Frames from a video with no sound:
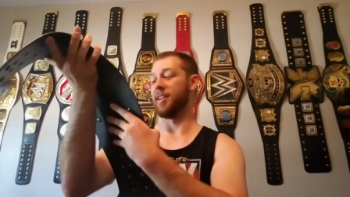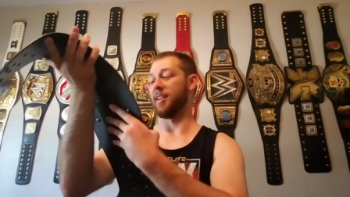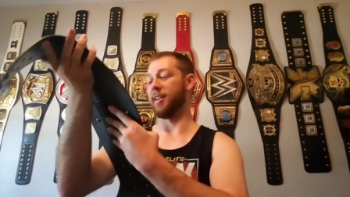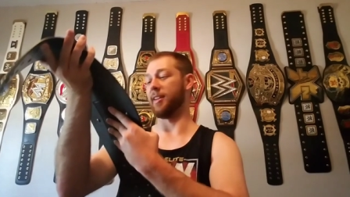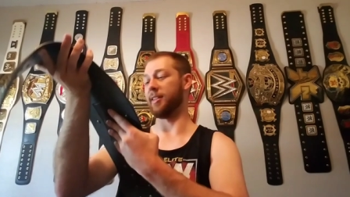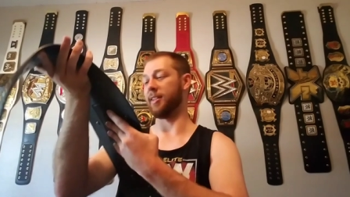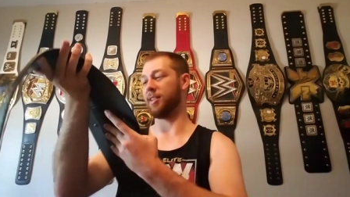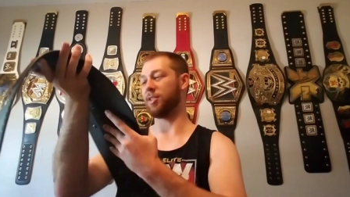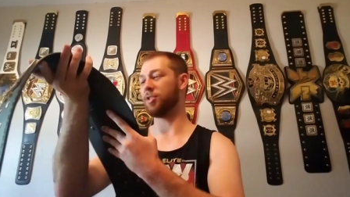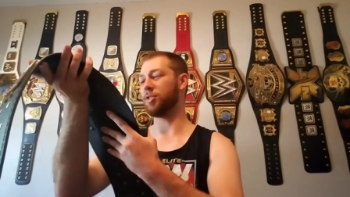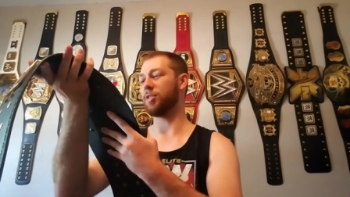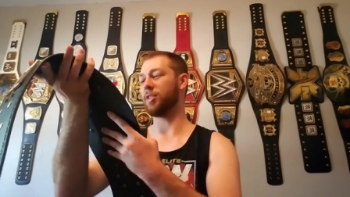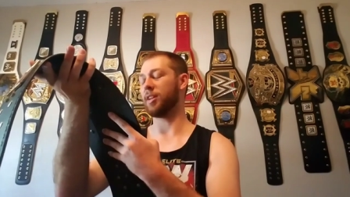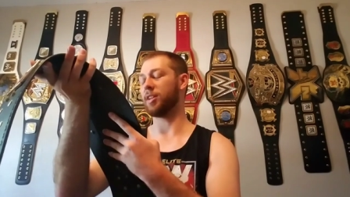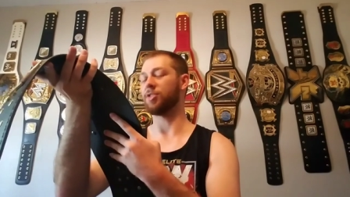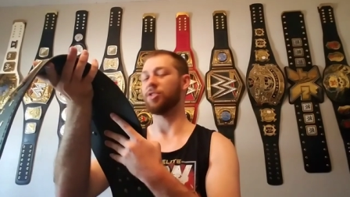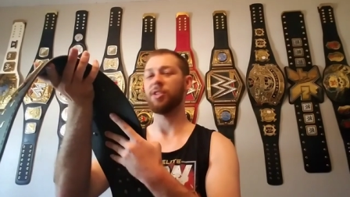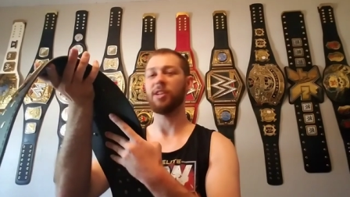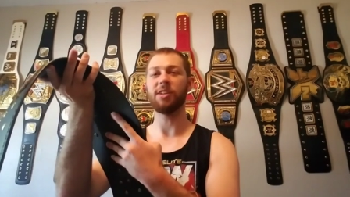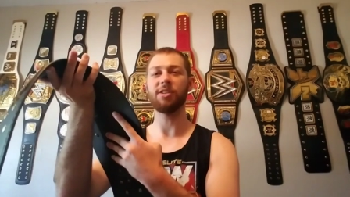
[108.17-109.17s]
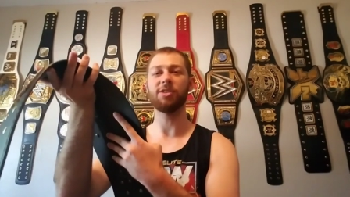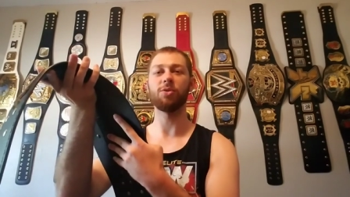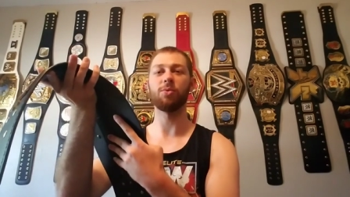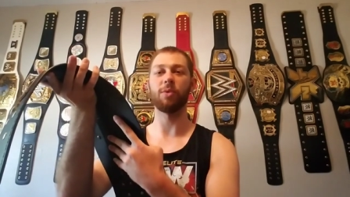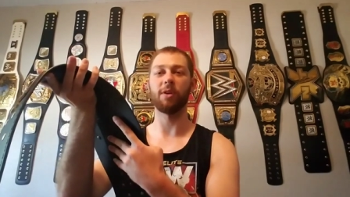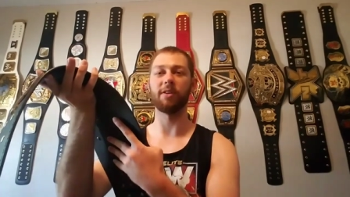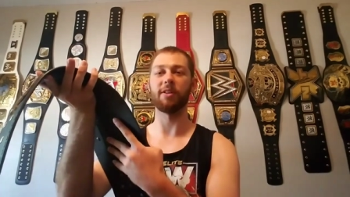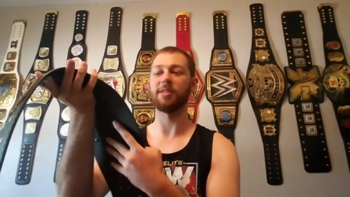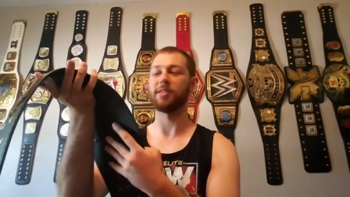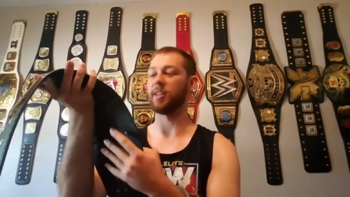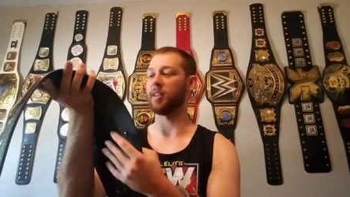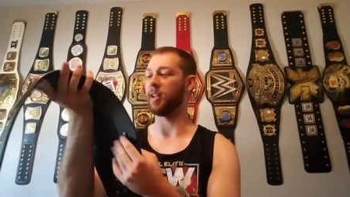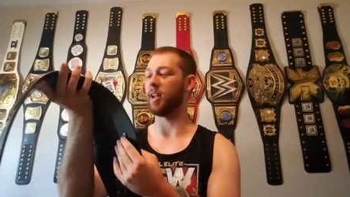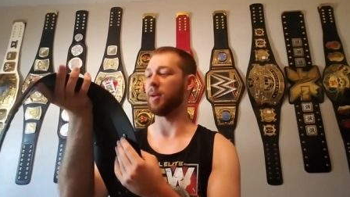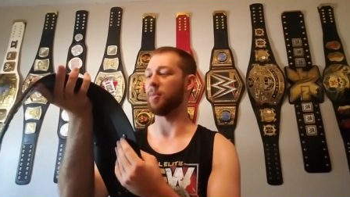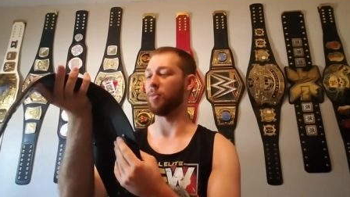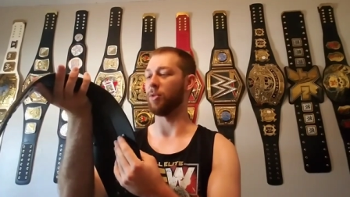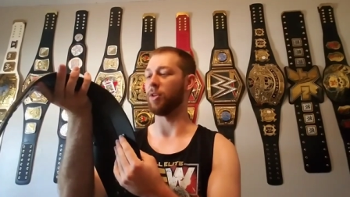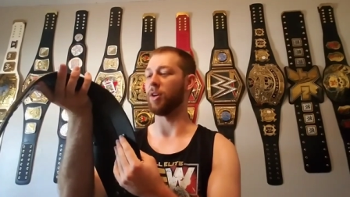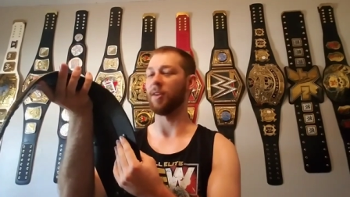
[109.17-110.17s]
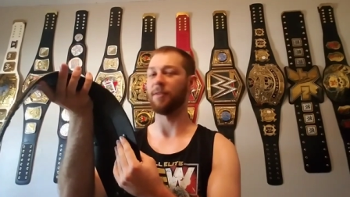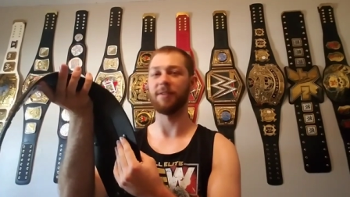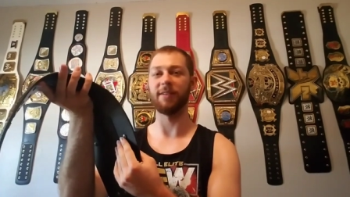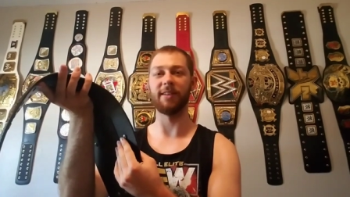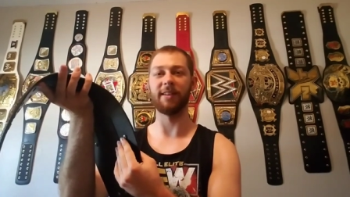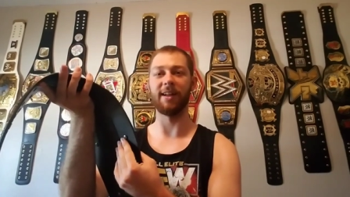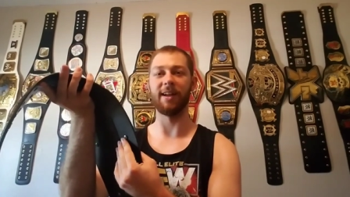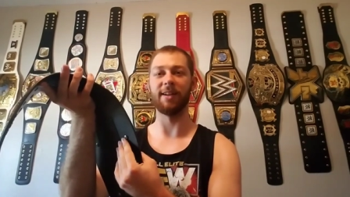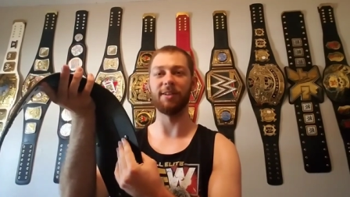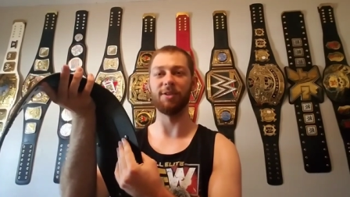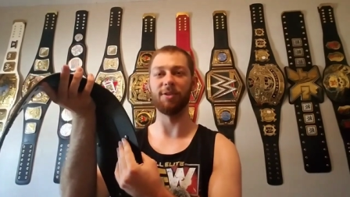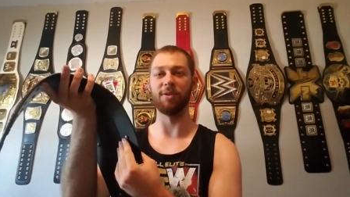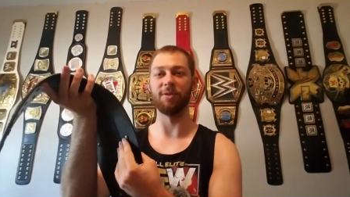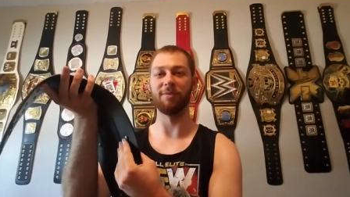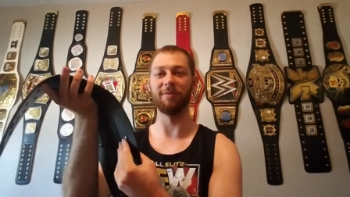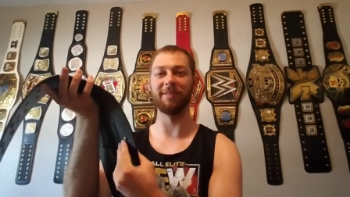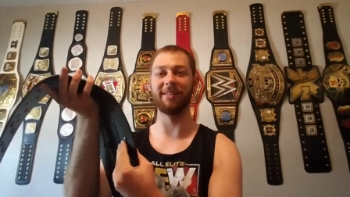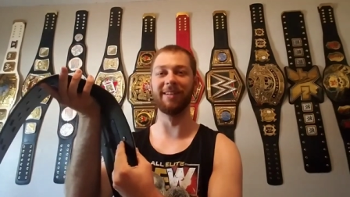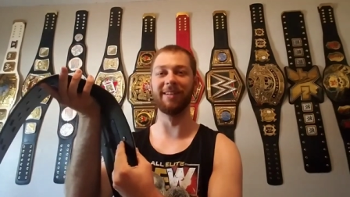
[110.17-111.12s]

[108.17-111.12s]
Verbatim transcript: And I should actually, I should wear this a lot more often than I do.